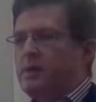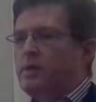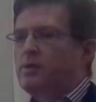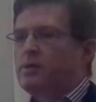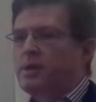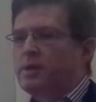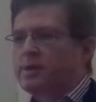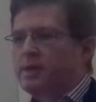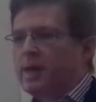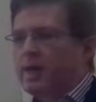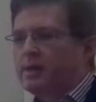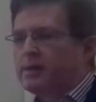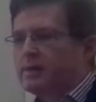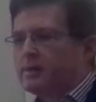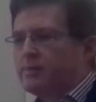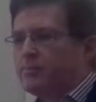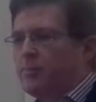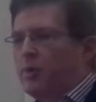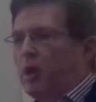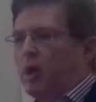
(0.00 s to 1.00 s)
then look at
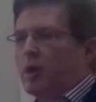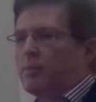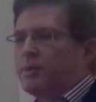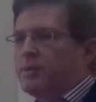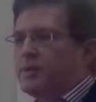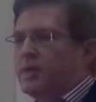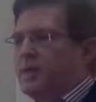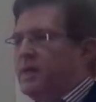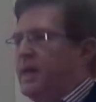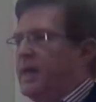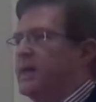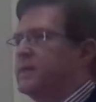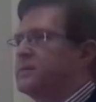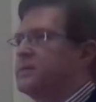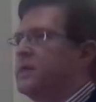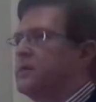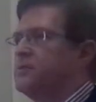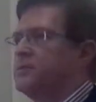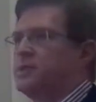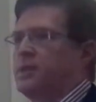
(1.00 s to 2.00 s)
that parliament, it
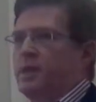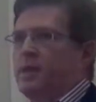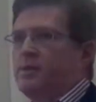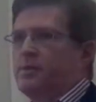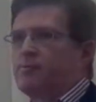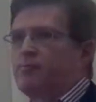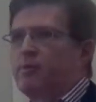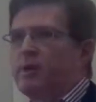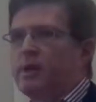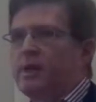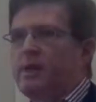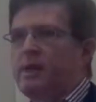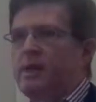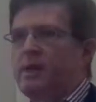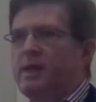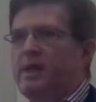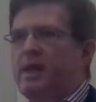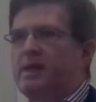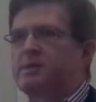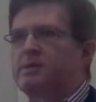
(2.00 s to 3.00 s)
has no teeth
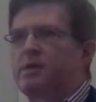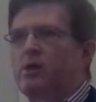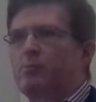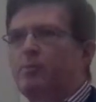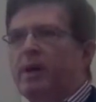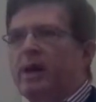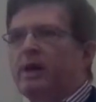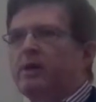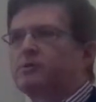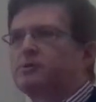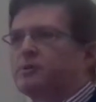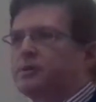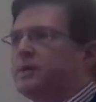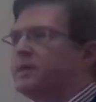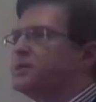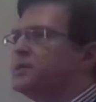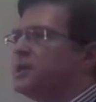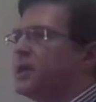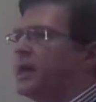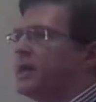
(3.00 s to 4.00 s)
really, it has no power to
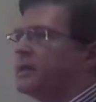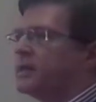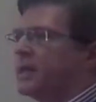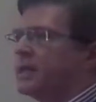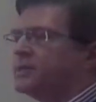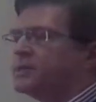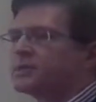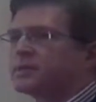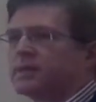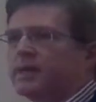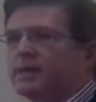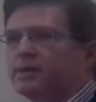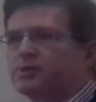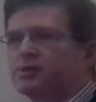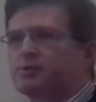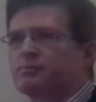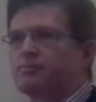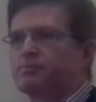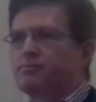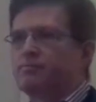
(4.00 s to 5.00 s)
initiate
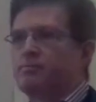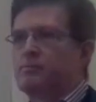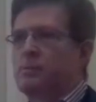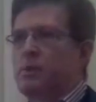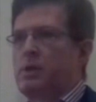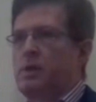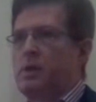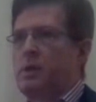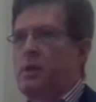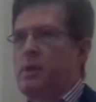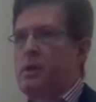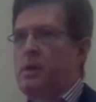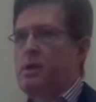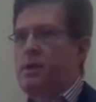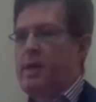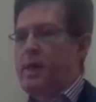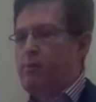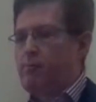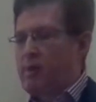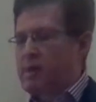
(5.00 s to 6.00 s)
legislation.
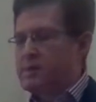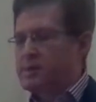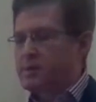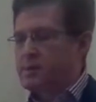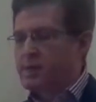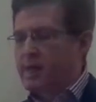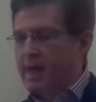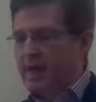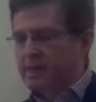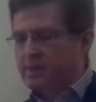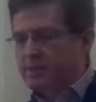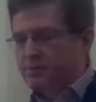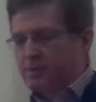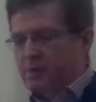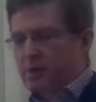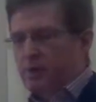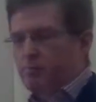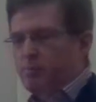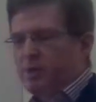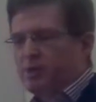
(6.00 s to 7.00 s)
That rests in the hands of
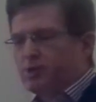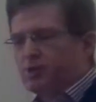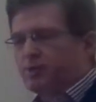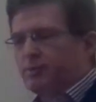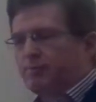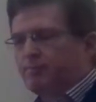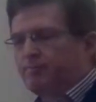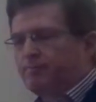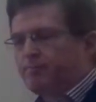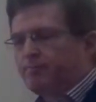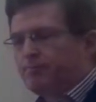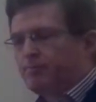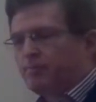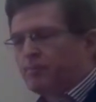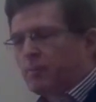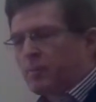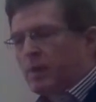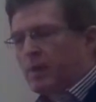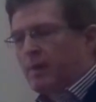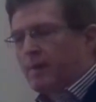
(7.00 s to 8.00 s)
the Commission.
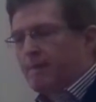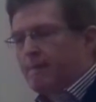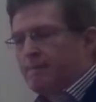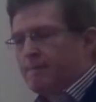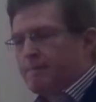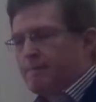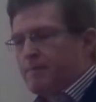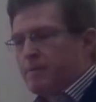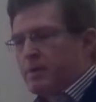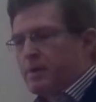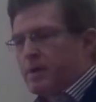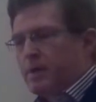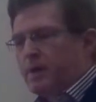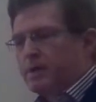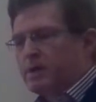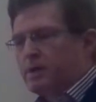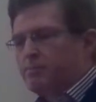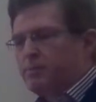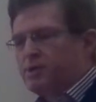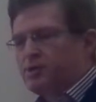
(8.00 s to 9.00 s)

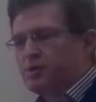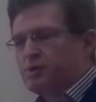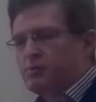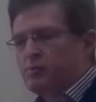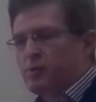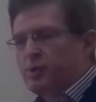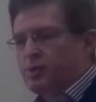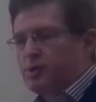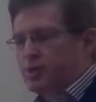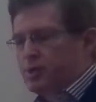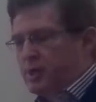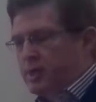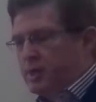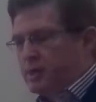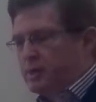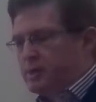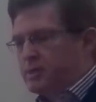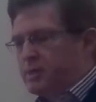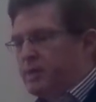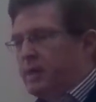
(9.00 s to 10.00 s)
A Commission which
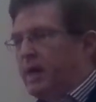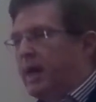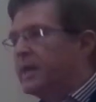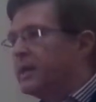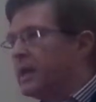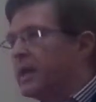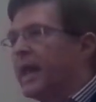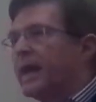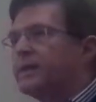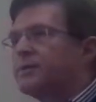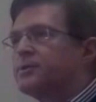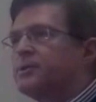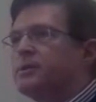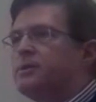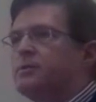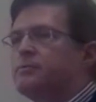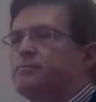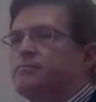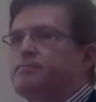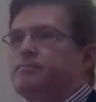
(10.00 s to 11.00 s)
is
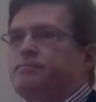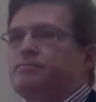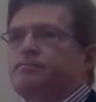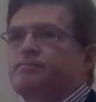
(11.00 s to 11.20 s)
unelected,